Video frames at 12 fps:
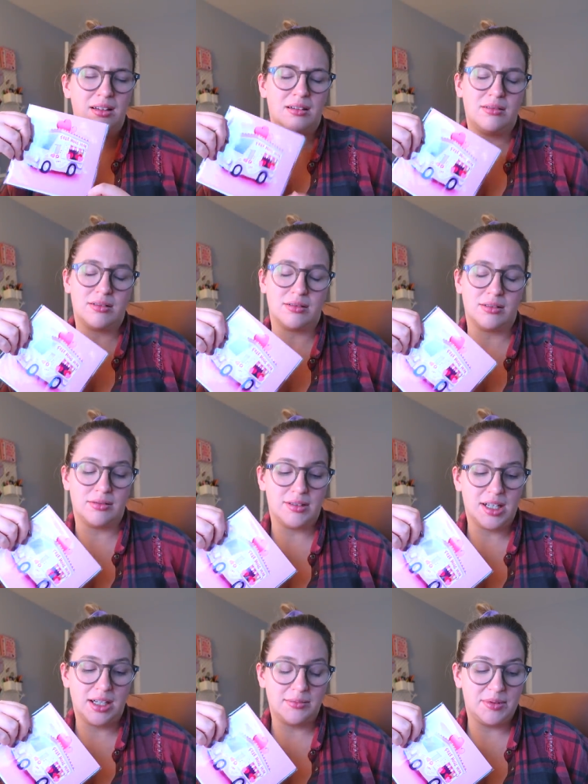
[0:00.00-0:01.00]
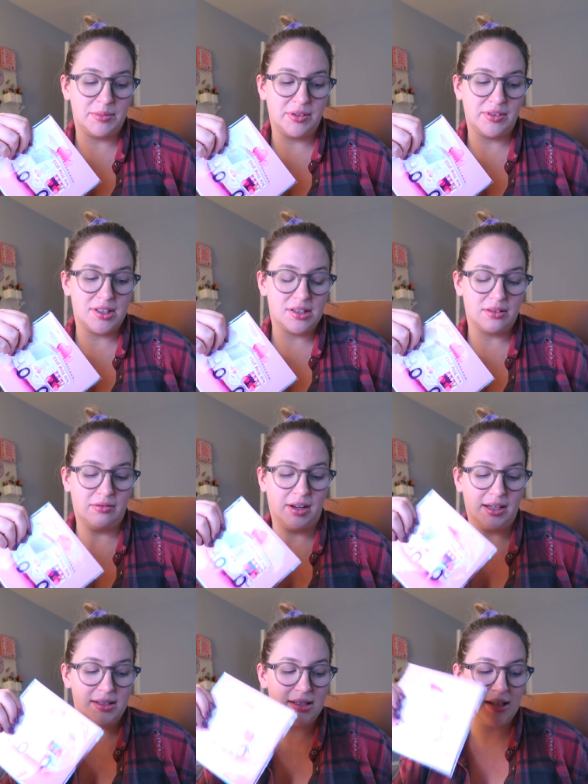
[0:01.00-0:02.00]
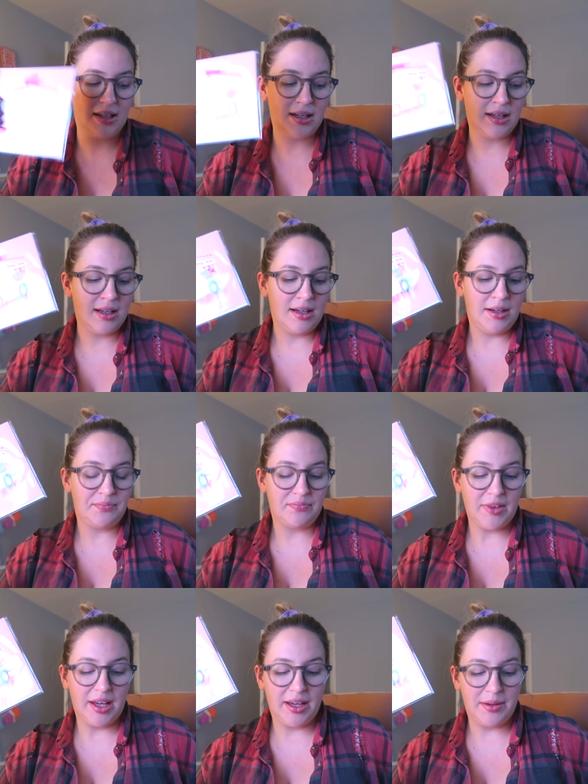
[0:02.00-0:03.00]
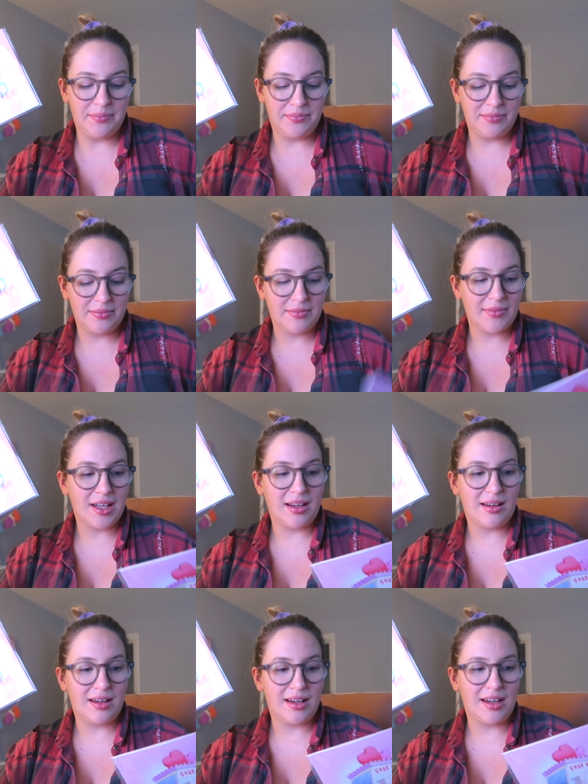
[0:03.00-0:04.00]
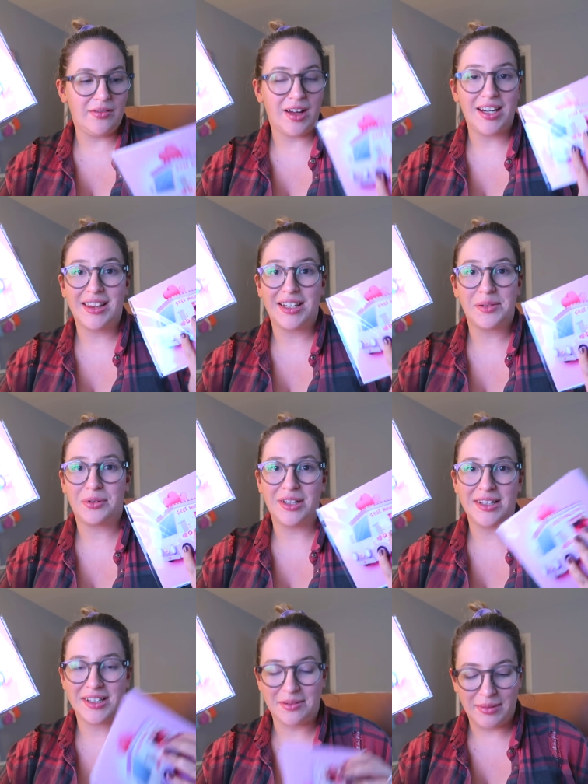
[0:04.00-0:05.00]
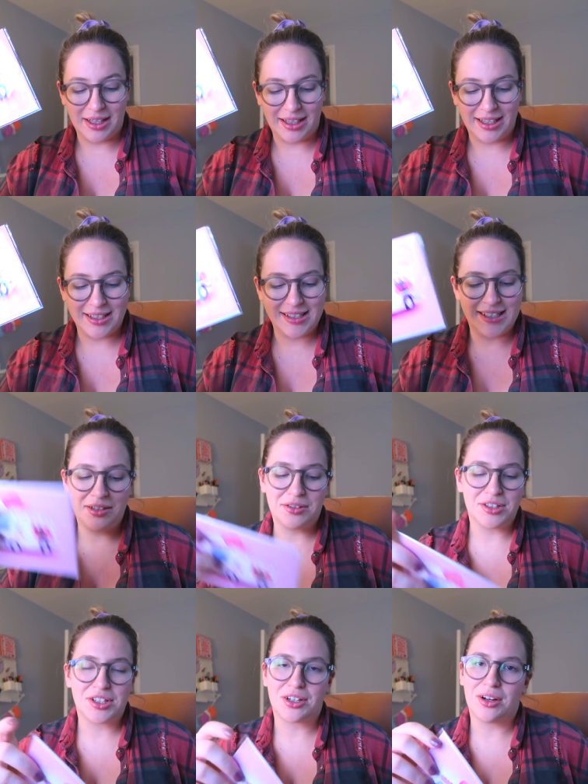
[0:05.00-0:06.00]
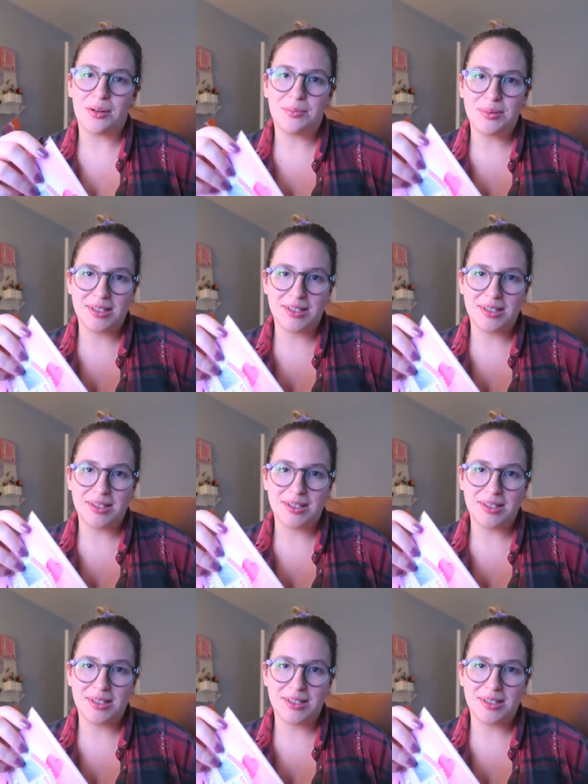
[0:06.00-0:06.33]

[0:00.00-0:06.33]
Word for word: Oh, I don't know. Time's moving so fast. Um, I've added these prints to my like secret shop.